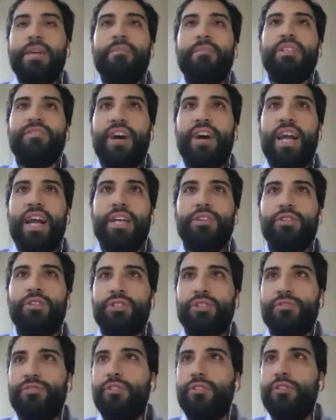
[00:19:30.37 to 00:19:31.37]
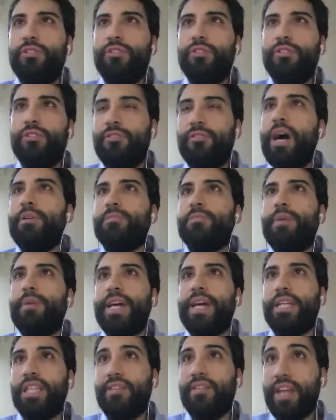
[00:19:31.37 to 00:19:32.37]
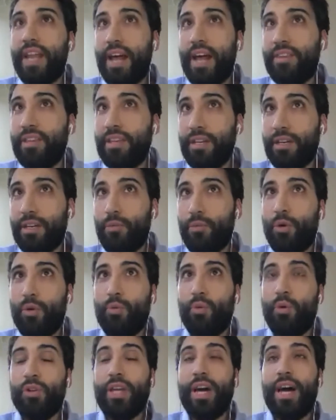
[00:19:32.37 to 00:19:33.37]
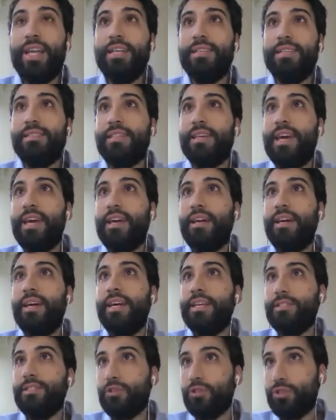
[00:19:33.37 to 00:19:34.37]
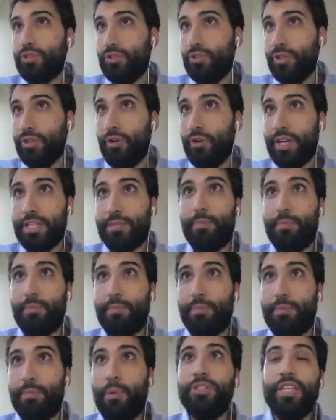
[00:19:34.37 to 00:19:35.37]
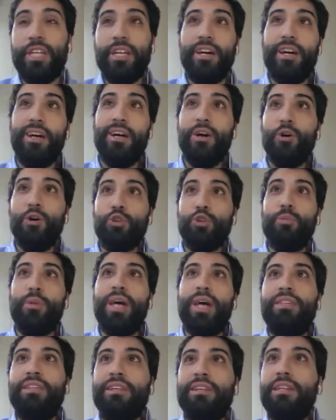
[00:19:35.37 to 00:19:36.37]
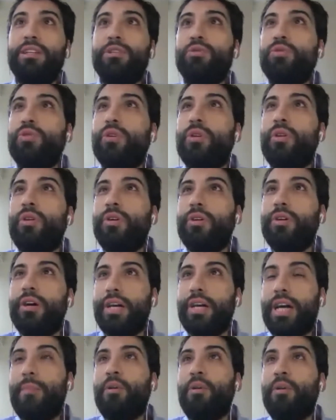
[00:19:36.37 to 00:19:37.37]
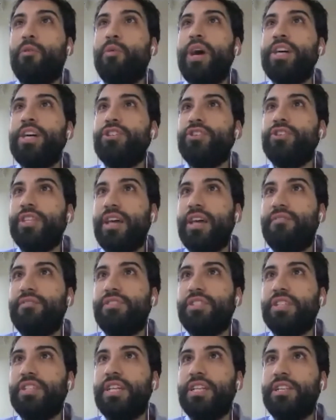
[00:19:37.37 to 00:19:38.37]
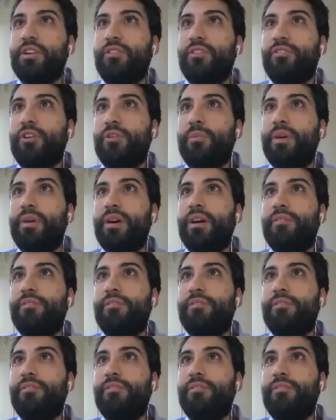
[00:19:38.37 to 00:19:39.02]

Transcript: same is valid also from my perspective, and I think what Ali is saying is also, responding automatically to a couple of questions that I've seen, from